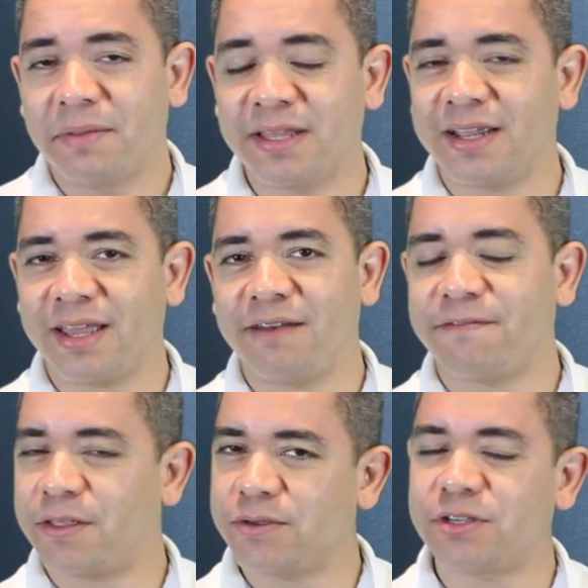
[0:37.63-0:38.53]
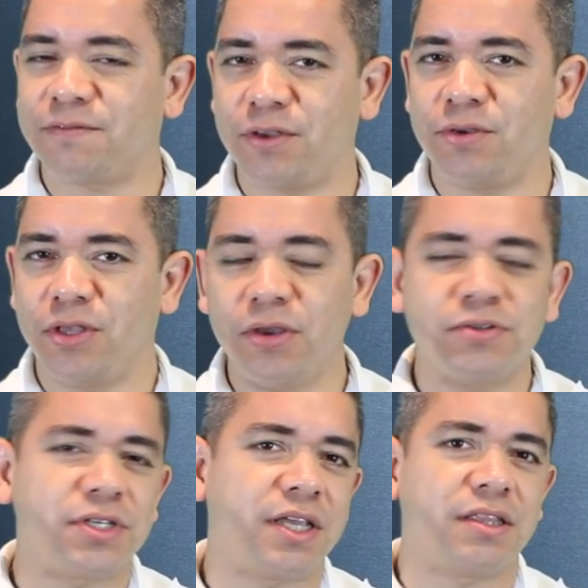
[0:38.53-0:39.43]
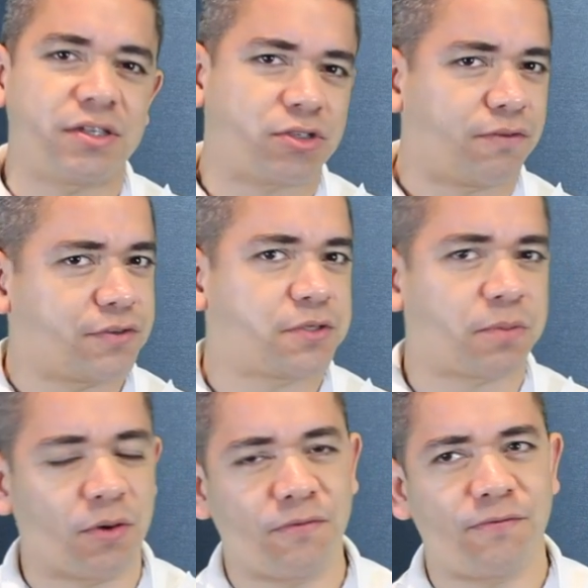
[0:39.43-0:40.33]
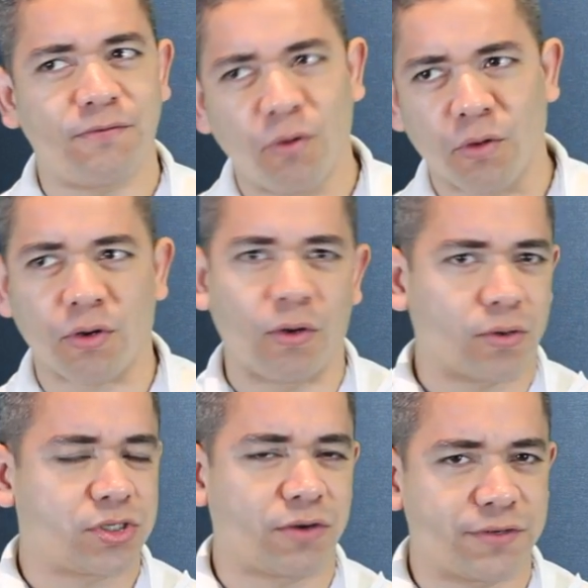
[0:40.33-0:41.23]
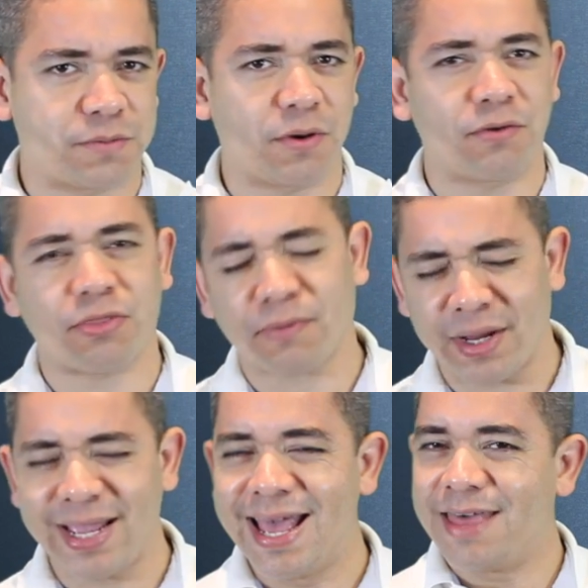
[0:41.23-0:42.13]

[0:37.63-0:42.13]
But then again, for those of you using the Surface Pro 4 or Surface Pro 3,